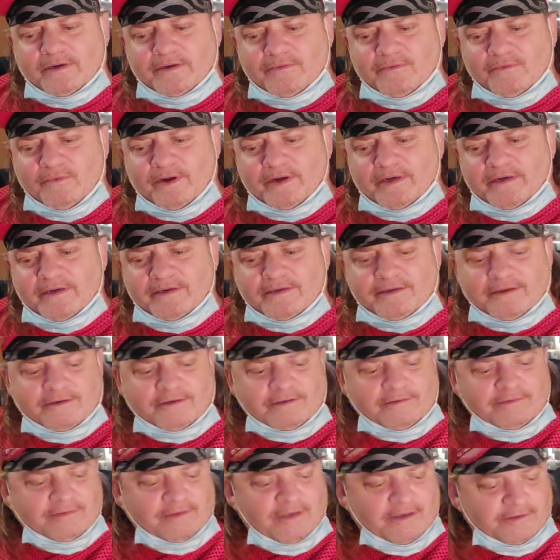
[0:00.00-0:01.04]
when
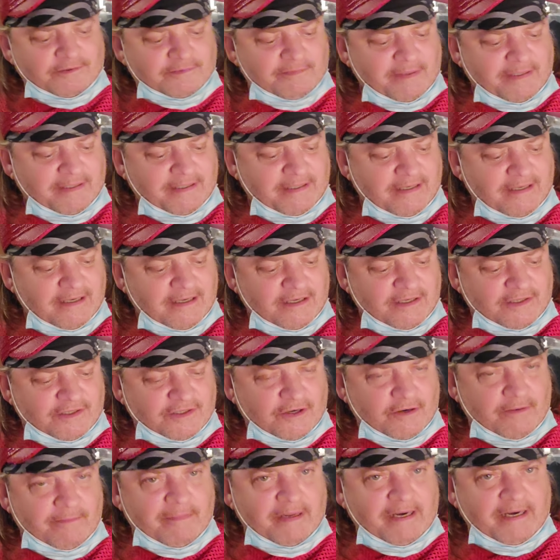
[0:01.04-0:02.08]
there's been
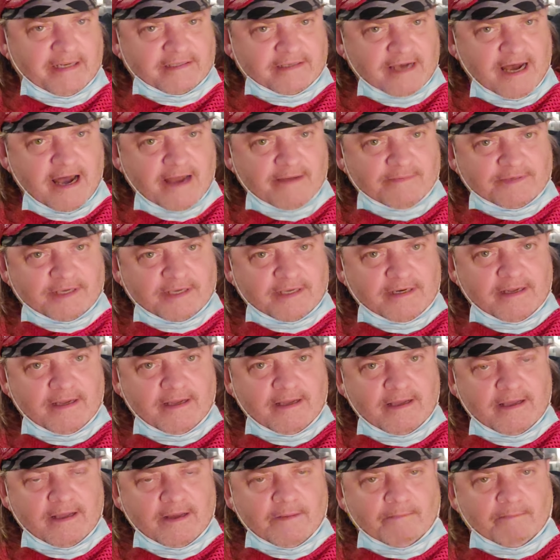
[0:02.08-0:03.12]
certain many times that
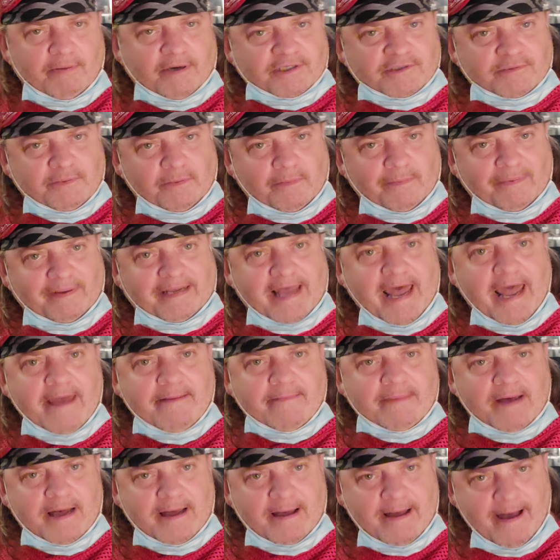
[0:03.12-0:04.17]
principle
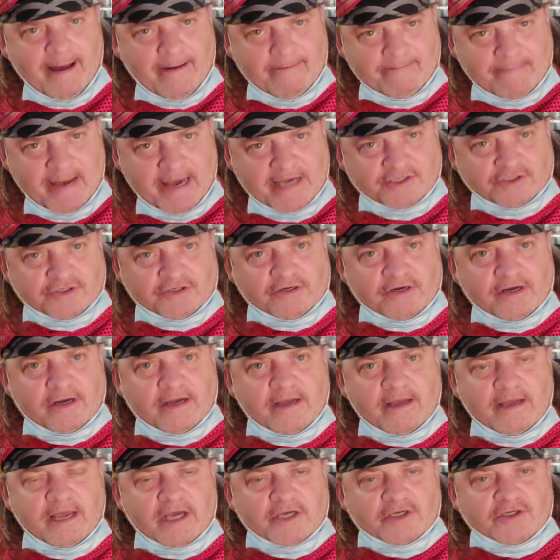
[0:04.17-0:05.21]
became a major
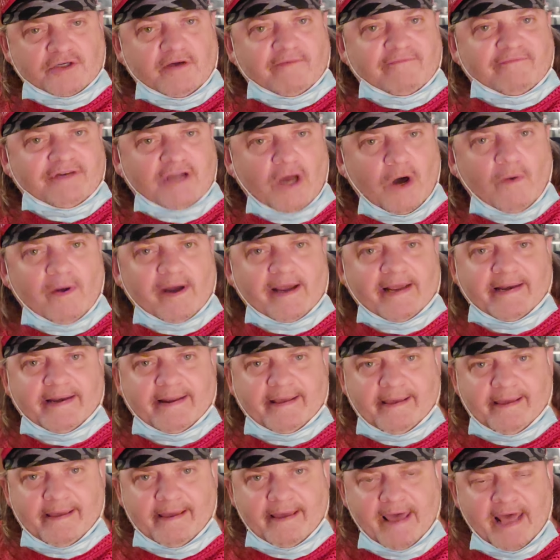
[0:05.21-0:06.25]
issue of knowing,
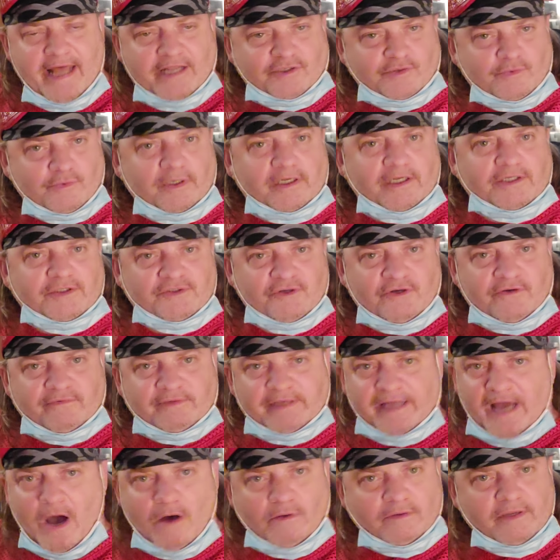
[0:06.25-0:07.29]
and it's really
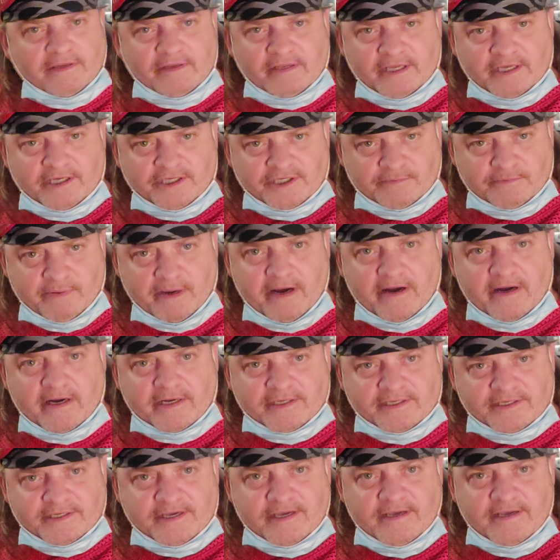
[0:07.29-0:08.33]
truthfully only the
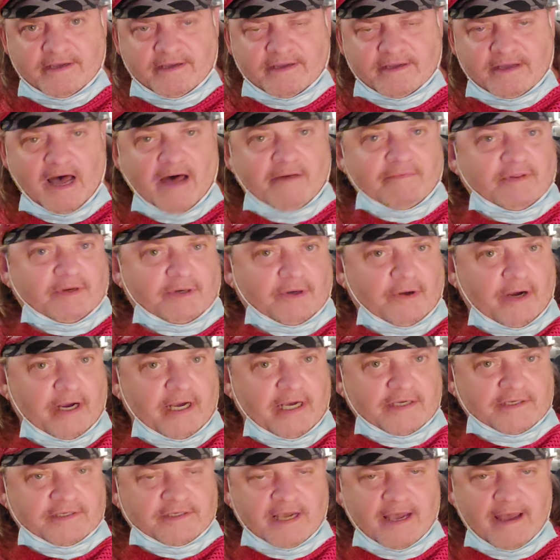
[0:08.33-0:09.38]
experience of the
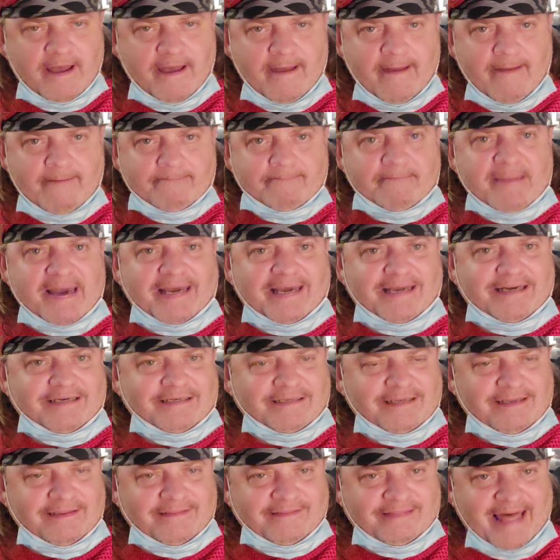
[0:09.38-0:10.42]
degrees making
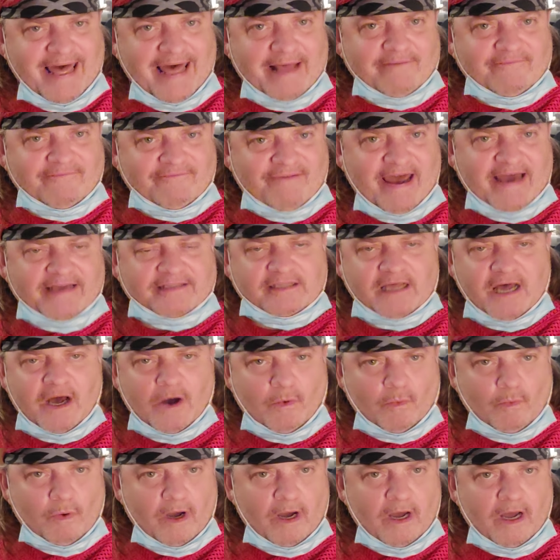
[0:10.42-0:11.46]
that fact
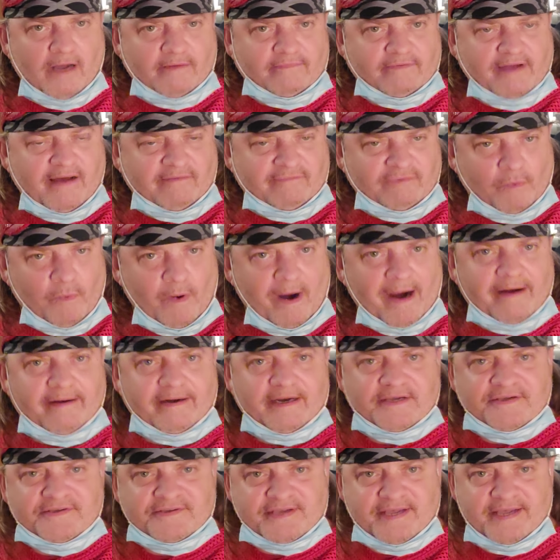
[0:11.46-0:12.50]
of
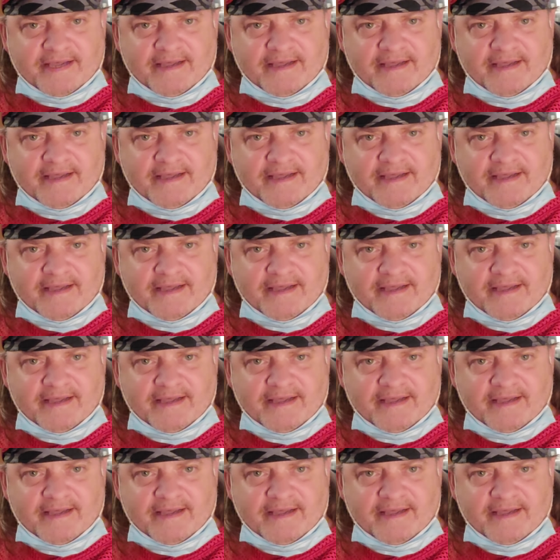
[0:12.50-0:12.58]
awareness,